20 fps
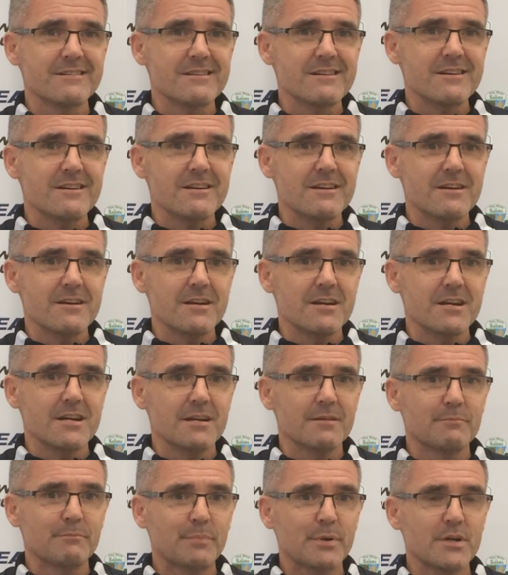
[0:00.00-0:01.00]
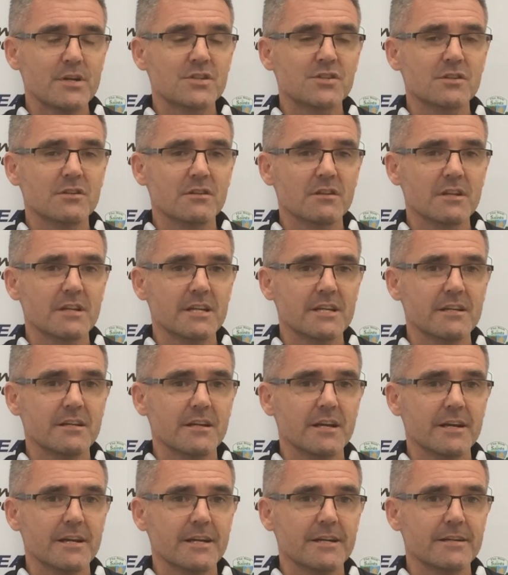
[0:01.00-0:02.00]
Personally,
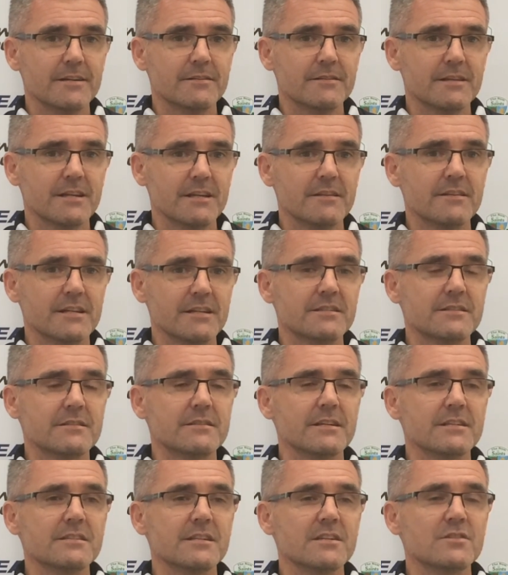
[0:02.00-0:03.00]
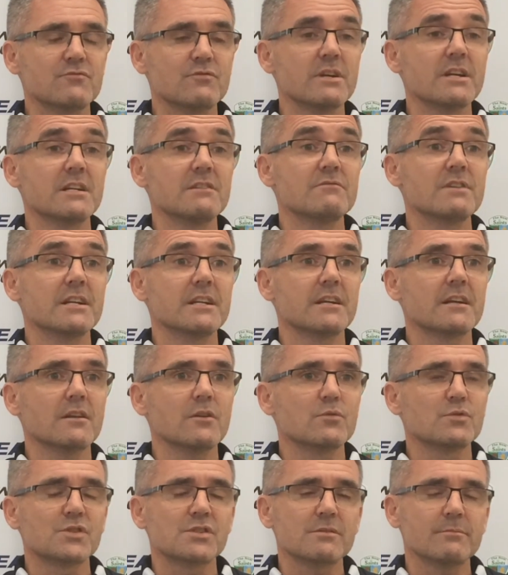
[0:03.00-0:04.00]
this is really, really
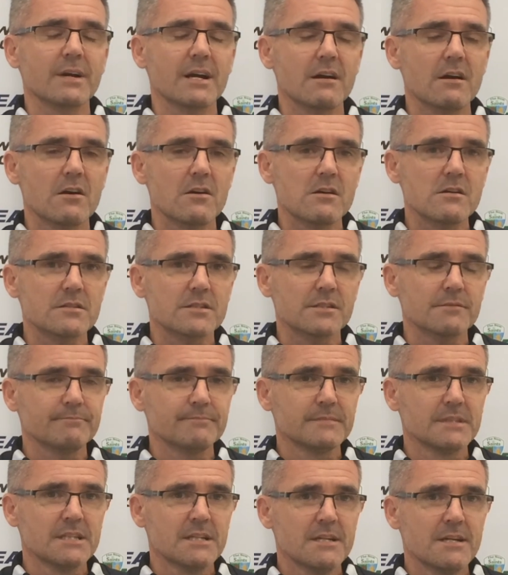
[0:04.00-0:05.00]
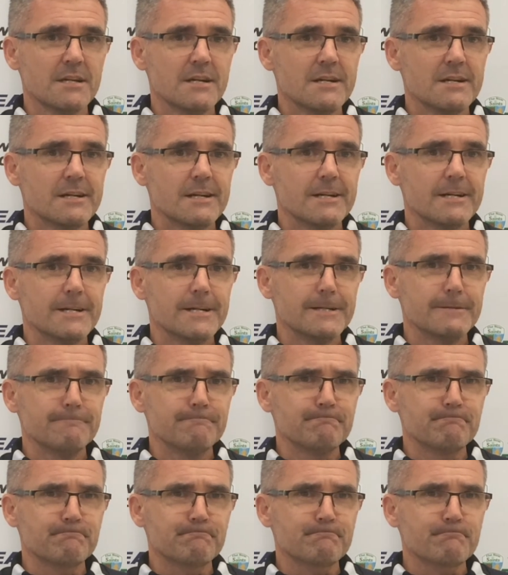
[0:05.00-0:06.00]
close to my heart.
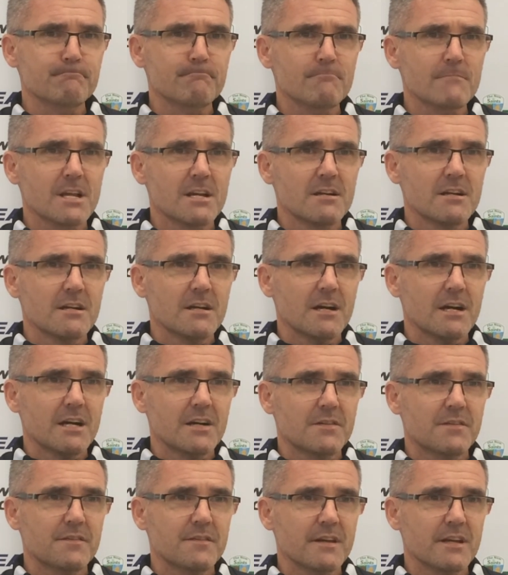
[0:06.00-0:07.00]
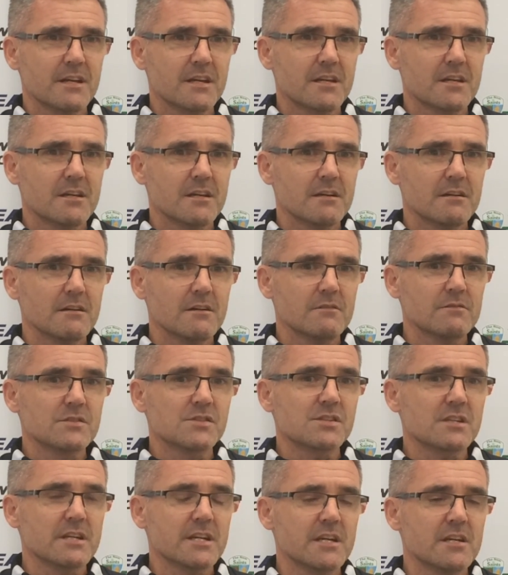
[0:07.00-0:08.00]
I think,
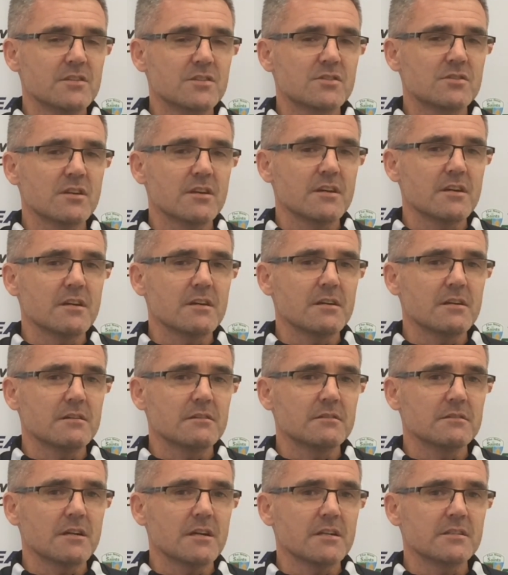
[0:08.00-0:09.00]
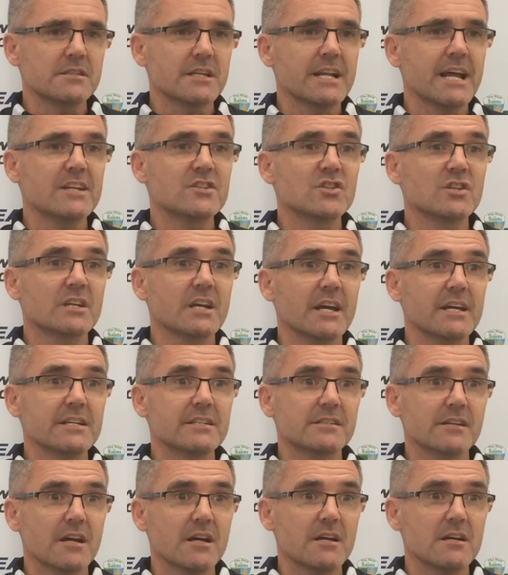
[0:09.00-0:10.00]
obviously, as an
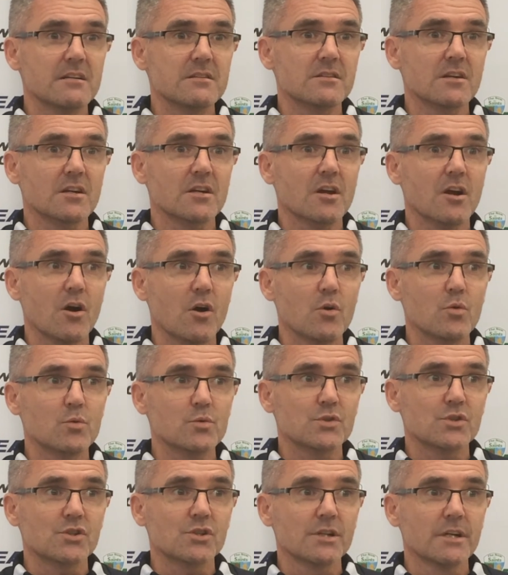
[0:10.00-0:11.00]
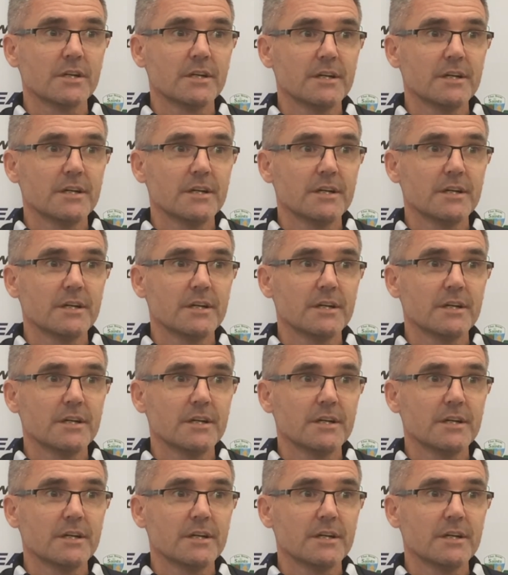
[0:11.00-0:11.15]
educator, as a coach,